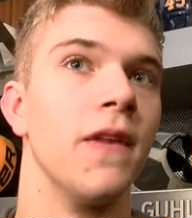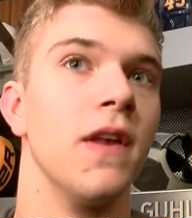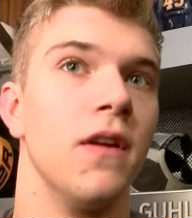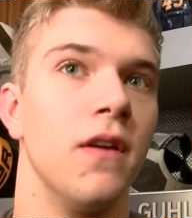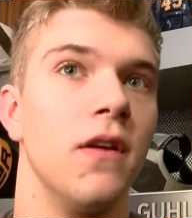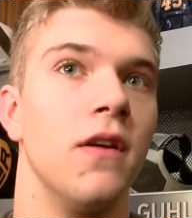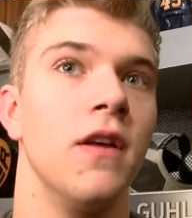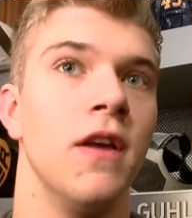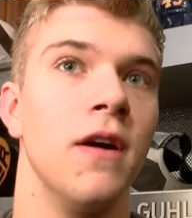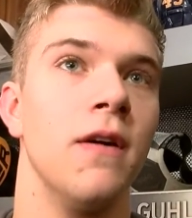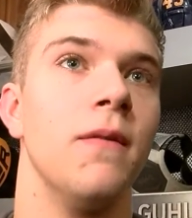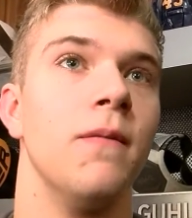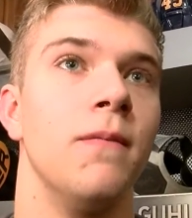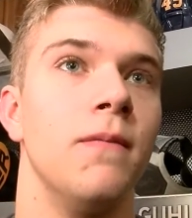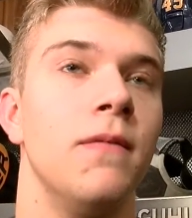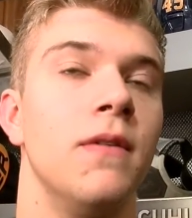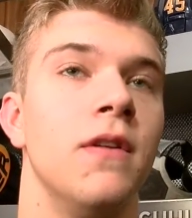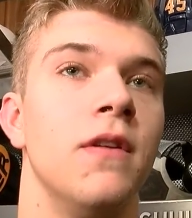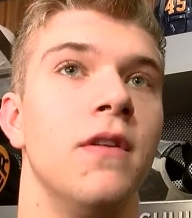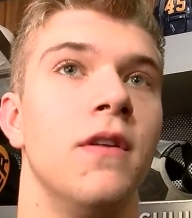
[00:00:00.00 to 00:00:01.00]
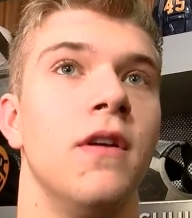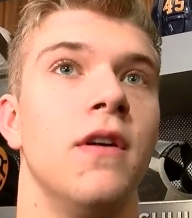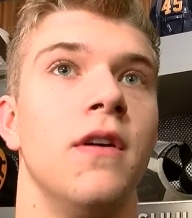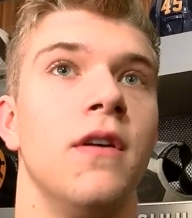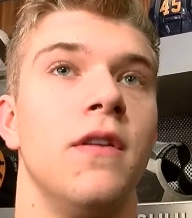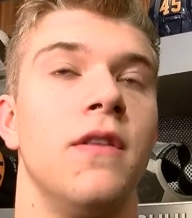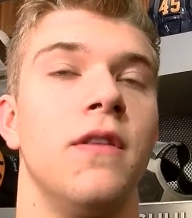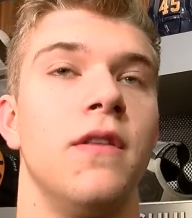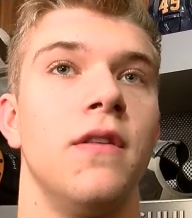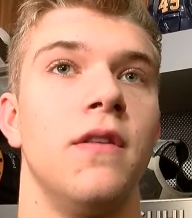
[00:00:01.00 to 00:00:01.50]
There. Yep. In
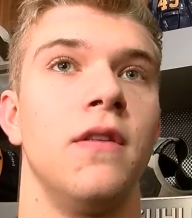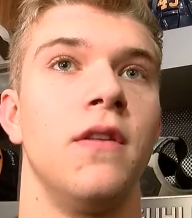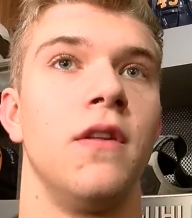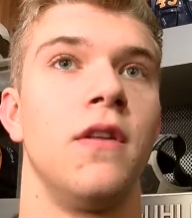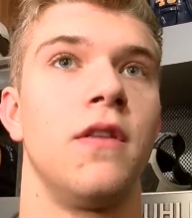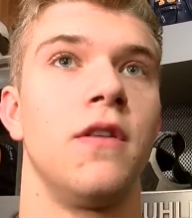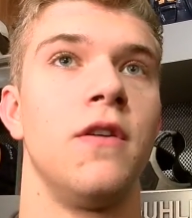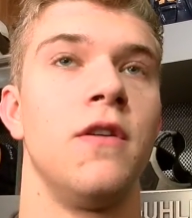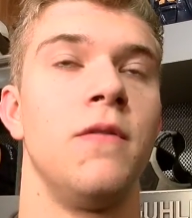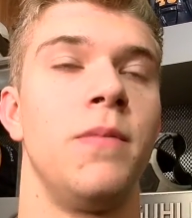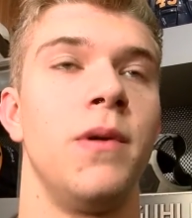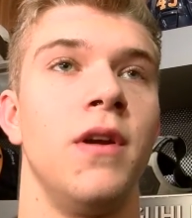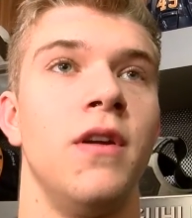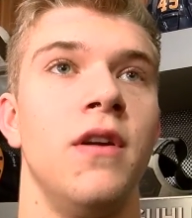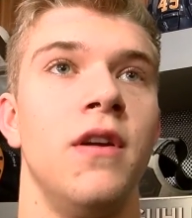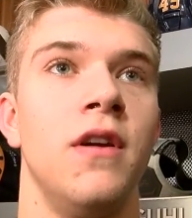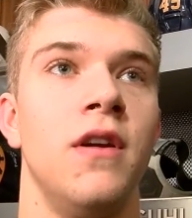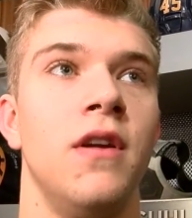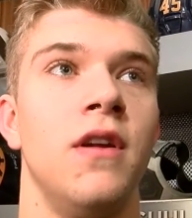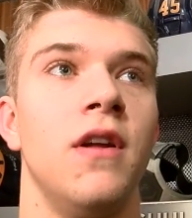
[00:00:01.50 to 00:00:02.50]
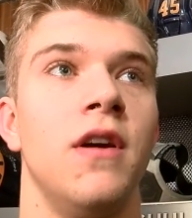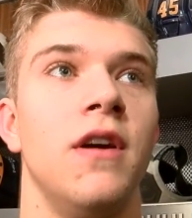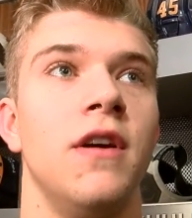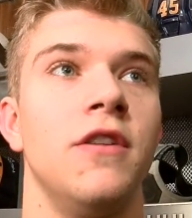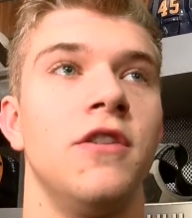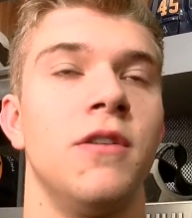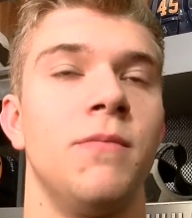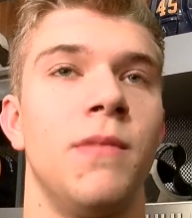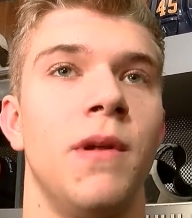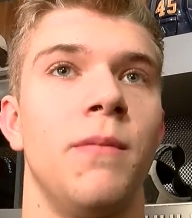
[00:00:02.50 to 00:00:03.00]
the, in the third period, I
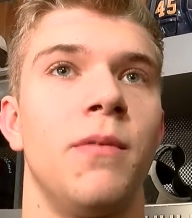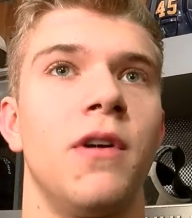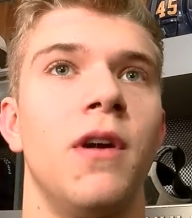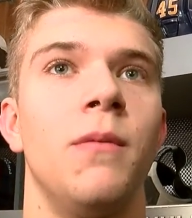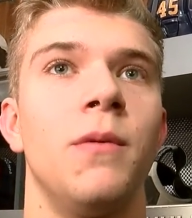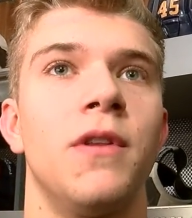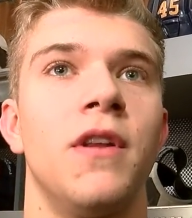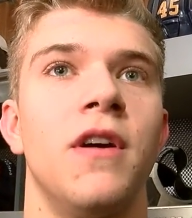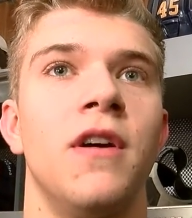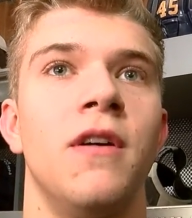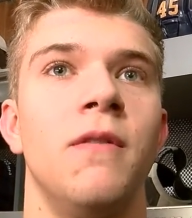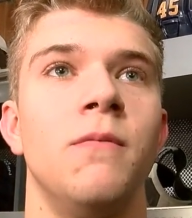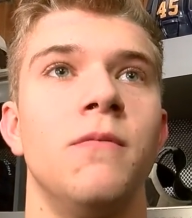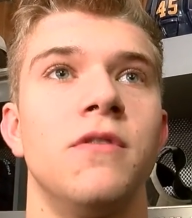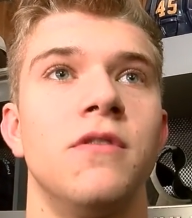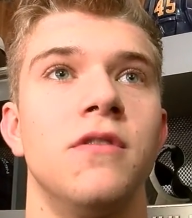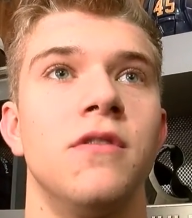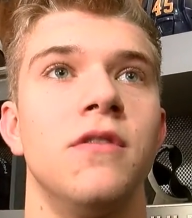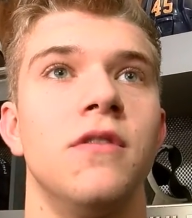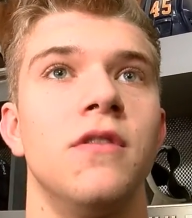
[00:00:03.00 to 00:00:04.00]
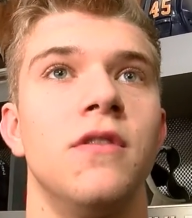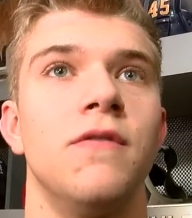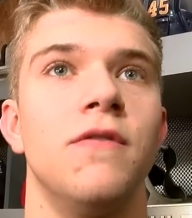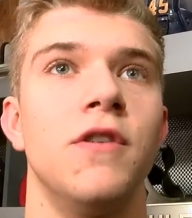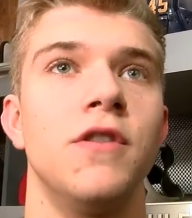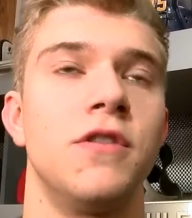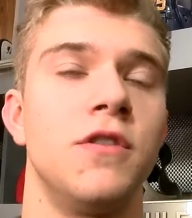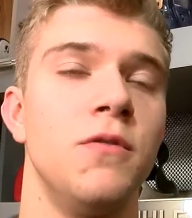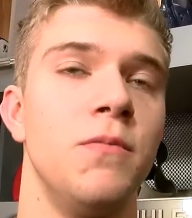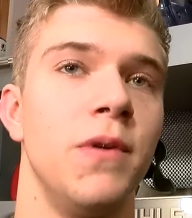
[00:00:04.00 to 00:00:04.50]
jumped up a couple times. And
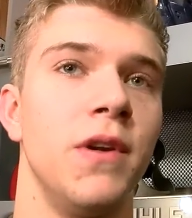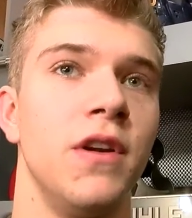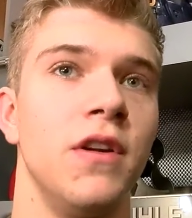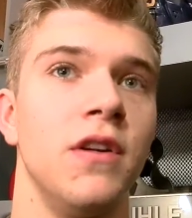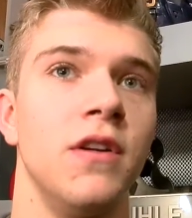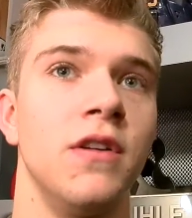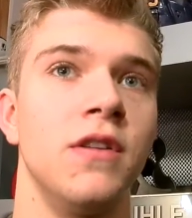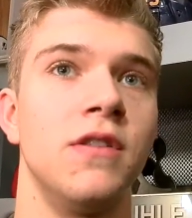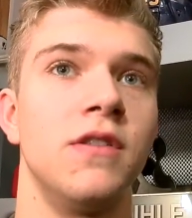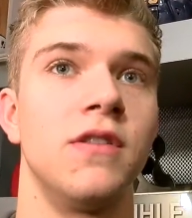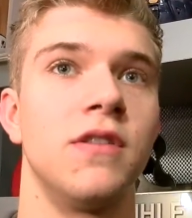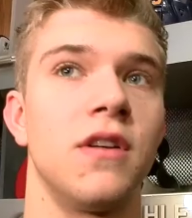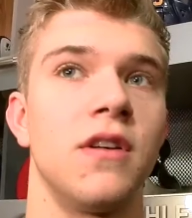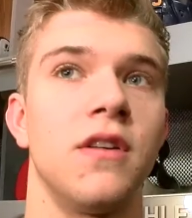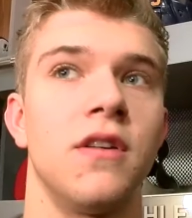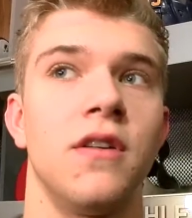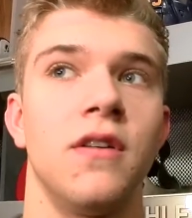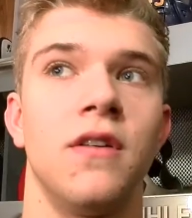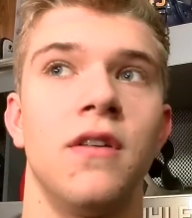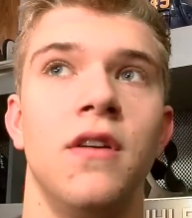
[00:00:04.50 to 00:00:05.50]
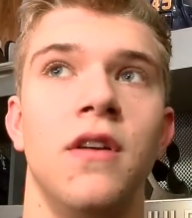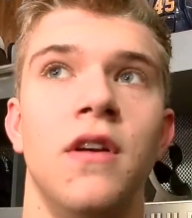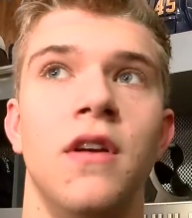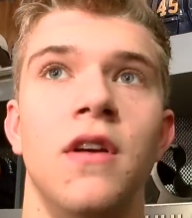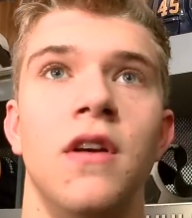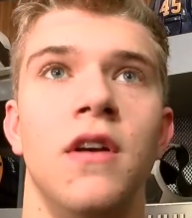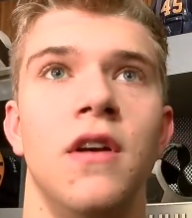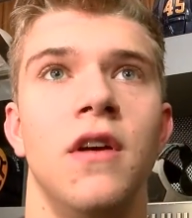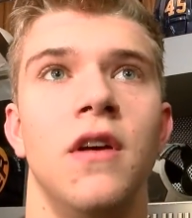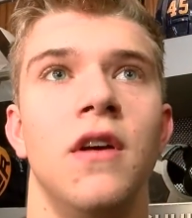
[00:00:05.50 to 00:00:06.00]
first two periods, uh,
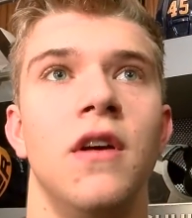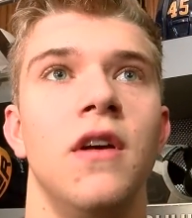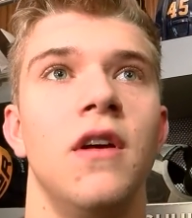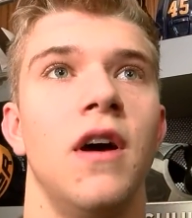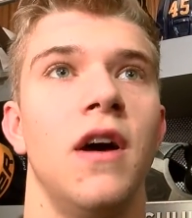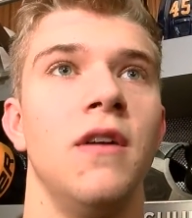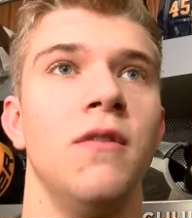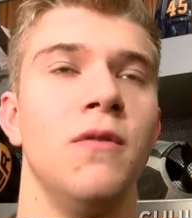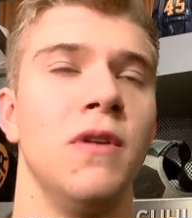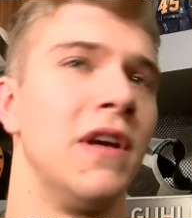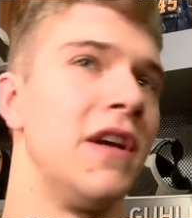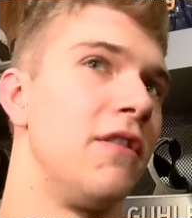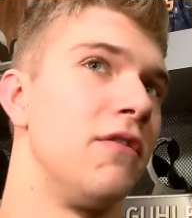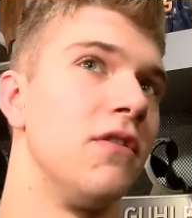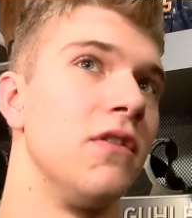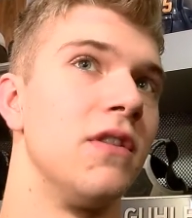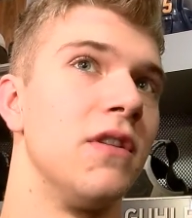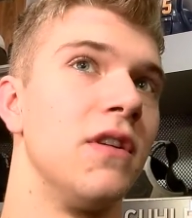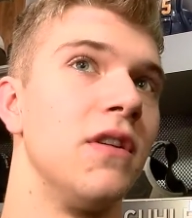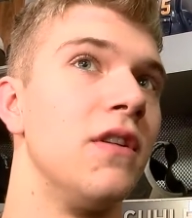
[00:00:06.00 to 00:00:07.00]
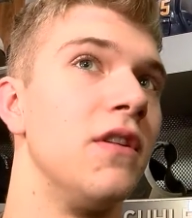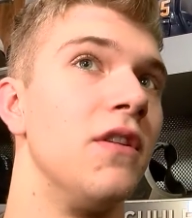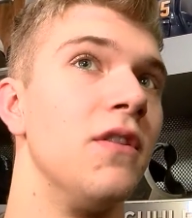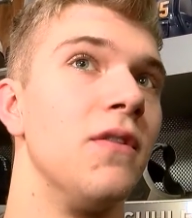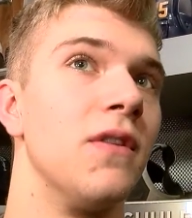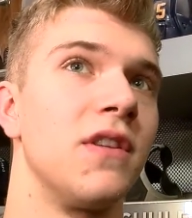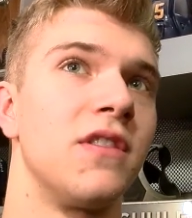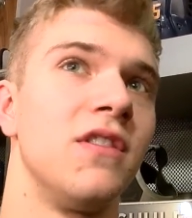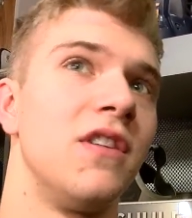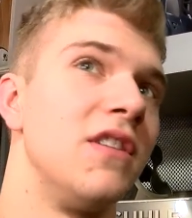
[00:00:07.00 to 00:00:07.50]
I don't like really. Do
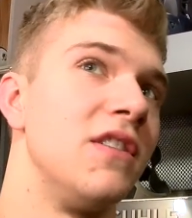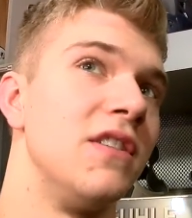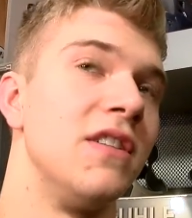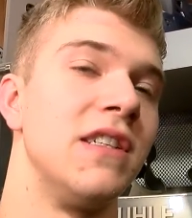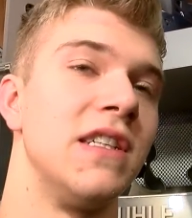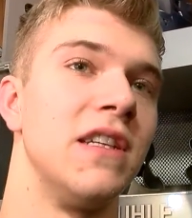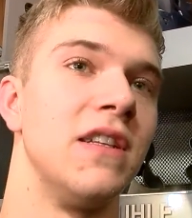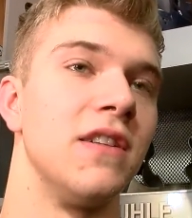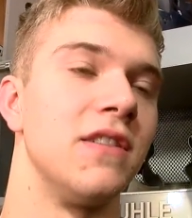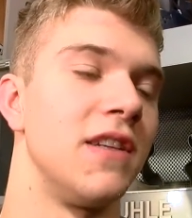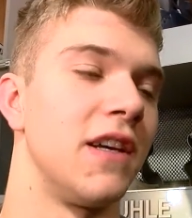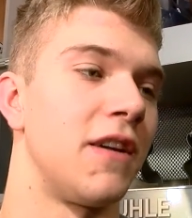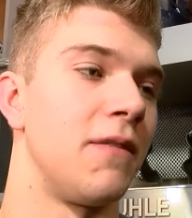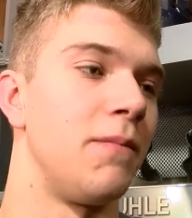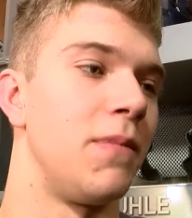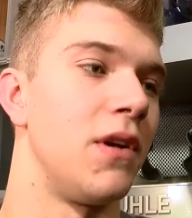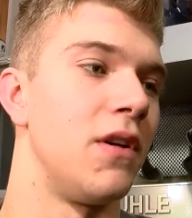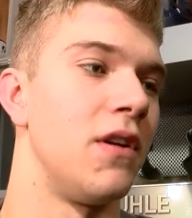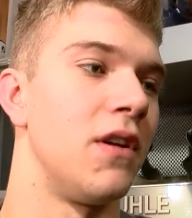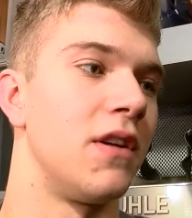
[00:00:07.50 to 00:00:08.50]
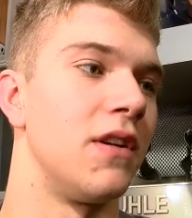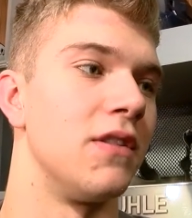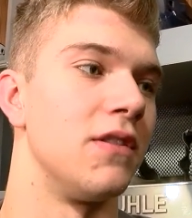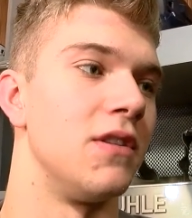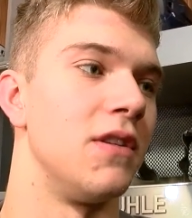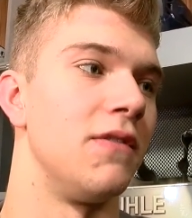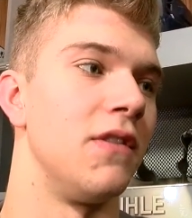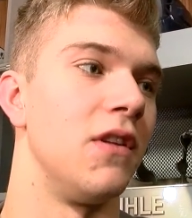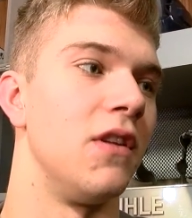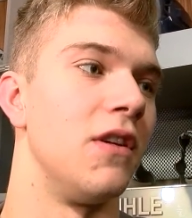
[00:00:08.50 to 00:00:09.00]
it. It's not as easy in the second period because
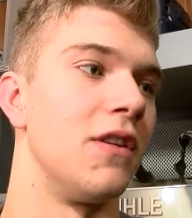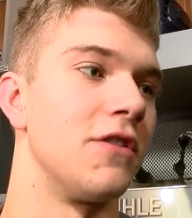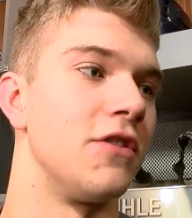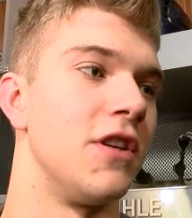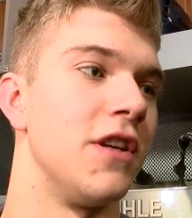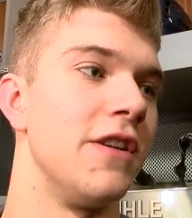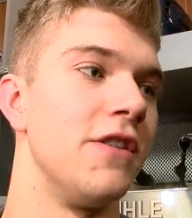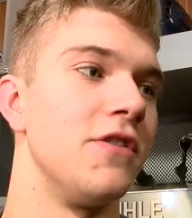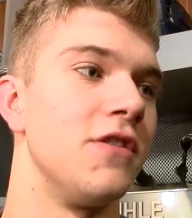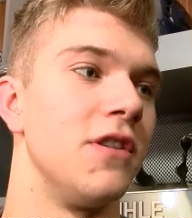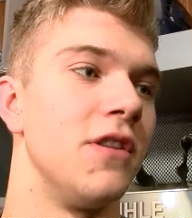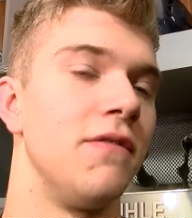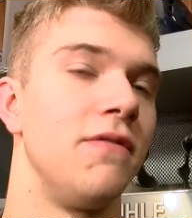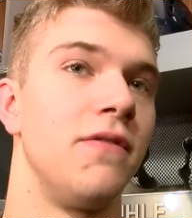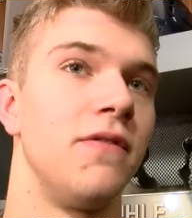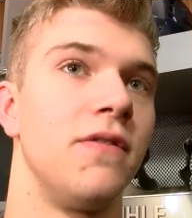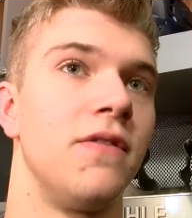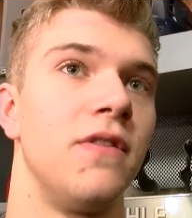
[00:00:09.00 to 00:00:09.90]
you have the long change, and mm-hmm.